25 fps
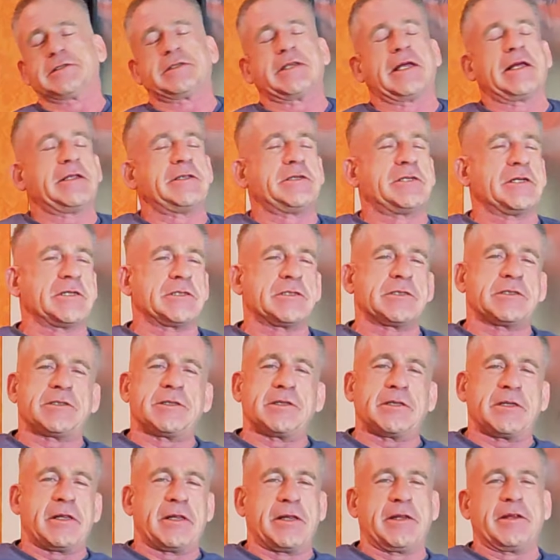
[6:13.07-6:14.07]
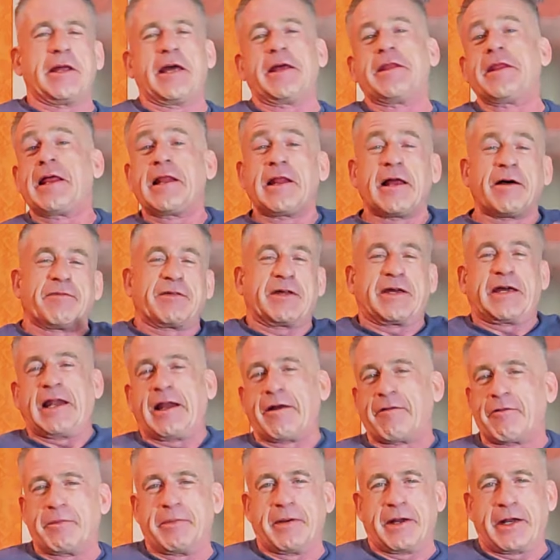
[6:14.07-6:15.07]
They just, and they love to get
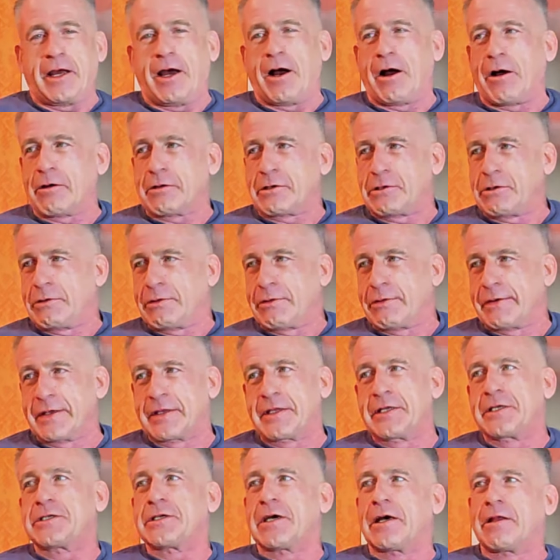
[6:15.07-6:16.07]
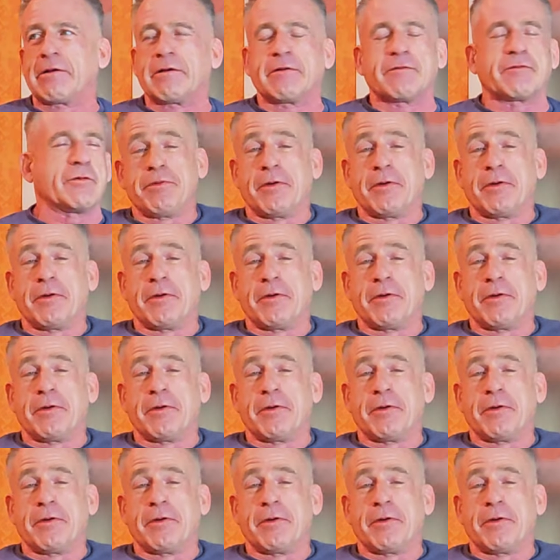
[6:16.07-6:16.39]
everybody arguing with each other.